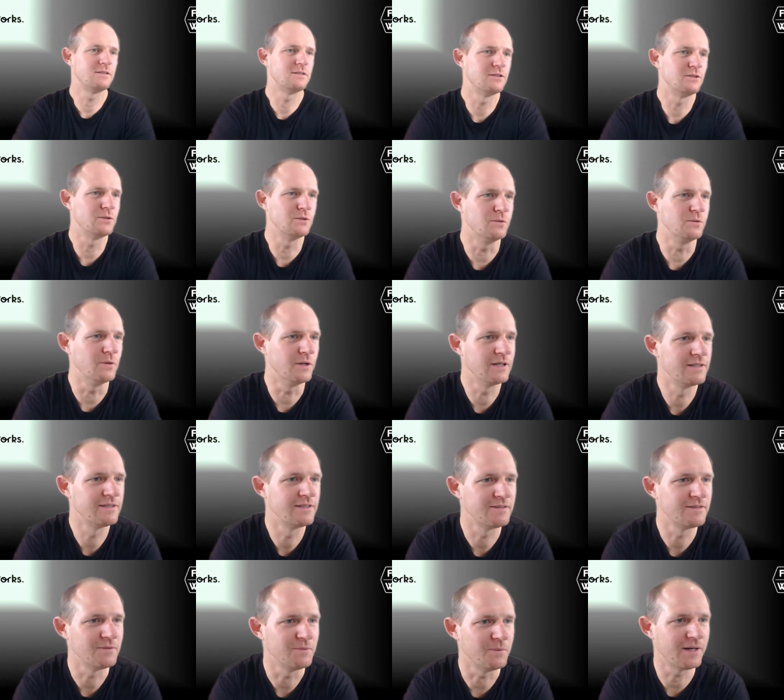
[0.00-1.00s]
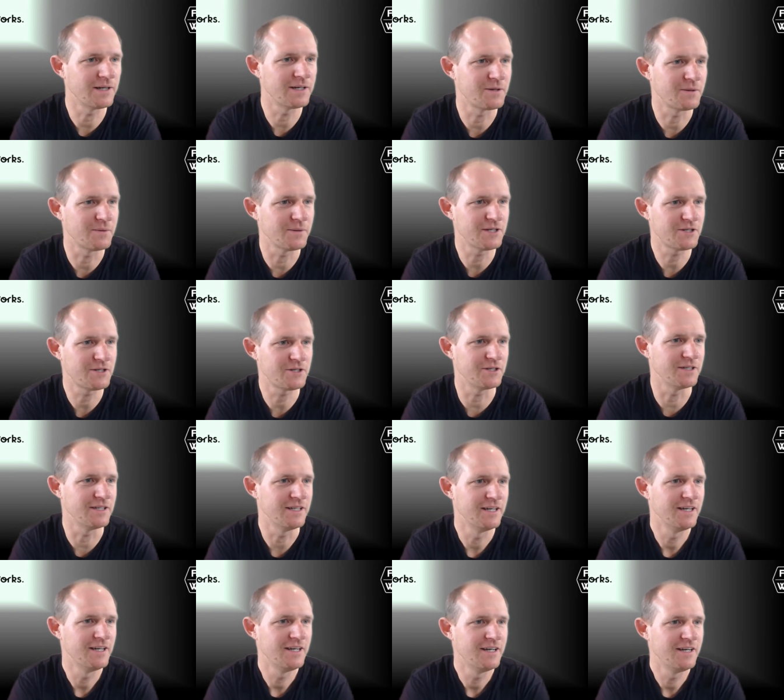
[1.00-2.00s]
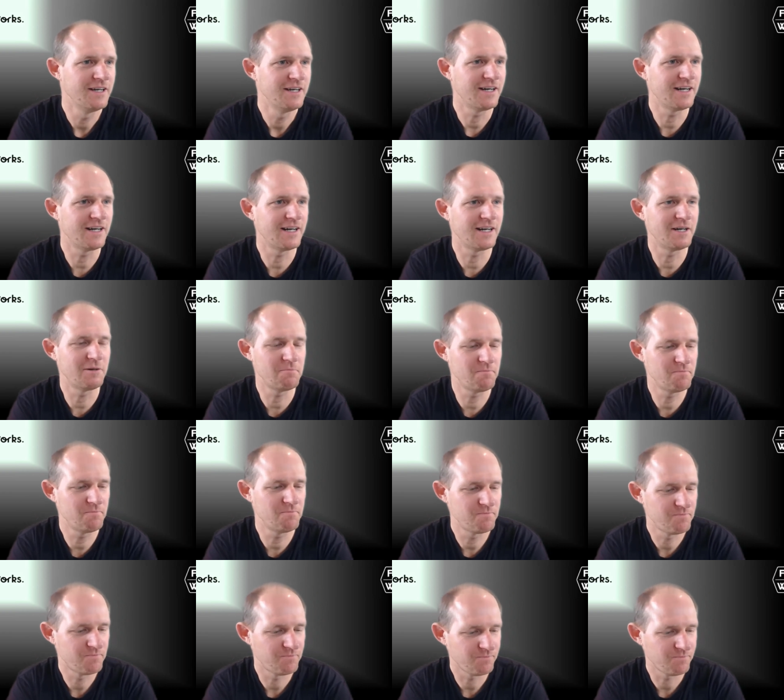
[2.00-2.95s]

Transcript: ooh, one question. Um,